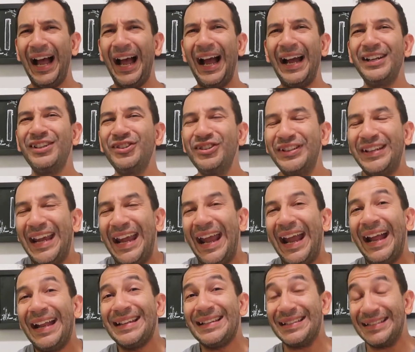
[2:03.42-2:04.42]
I
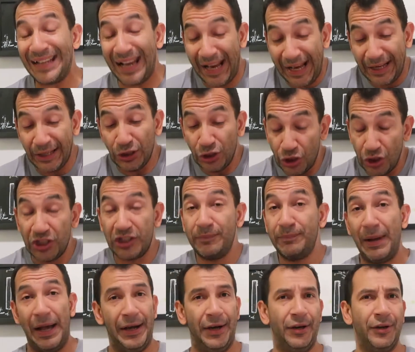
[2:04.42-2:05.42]
can't say it looks
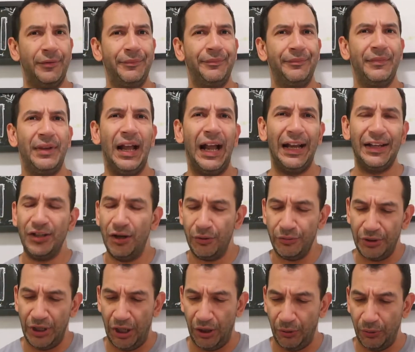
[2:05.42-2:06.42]
better. I
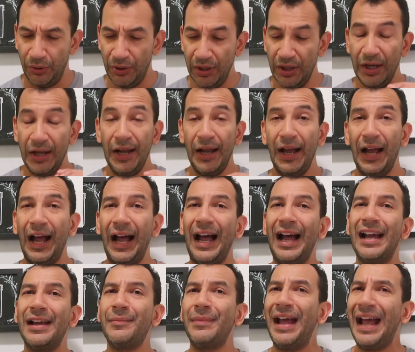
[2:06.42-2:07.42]
don't know.
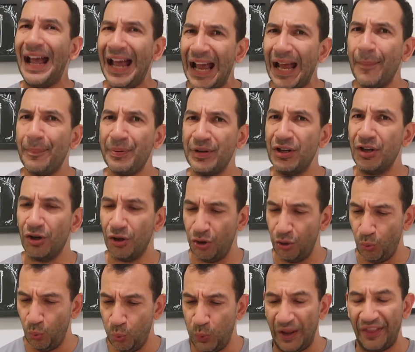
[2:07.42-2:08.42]
I'm
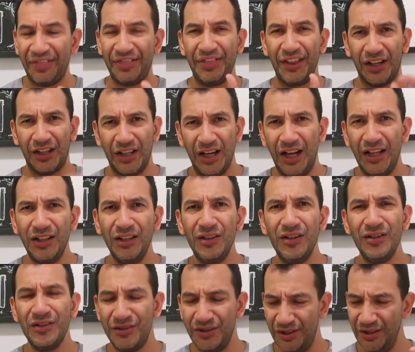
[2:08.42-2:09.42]
happier with the
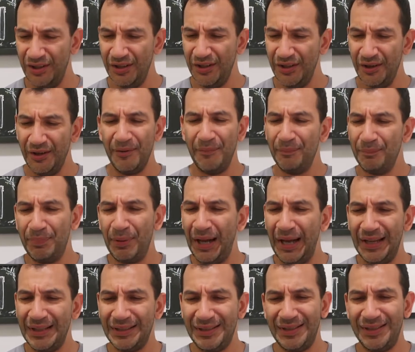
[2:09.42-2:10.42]
colors,
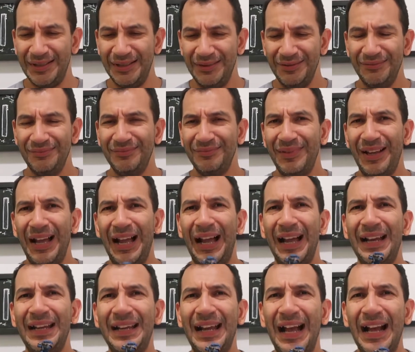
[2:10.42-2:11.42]
but
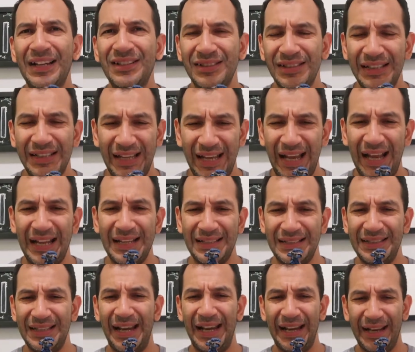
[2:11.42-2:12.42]
I actually can't
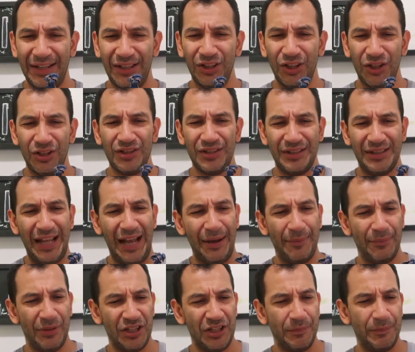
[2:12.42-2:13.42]
say it looks
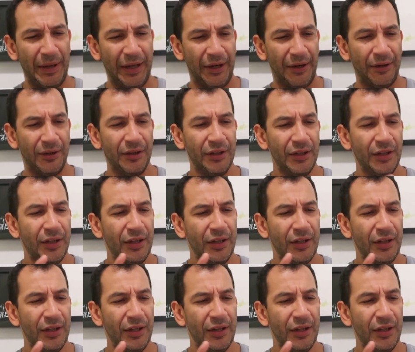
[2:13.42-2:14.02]
that much better.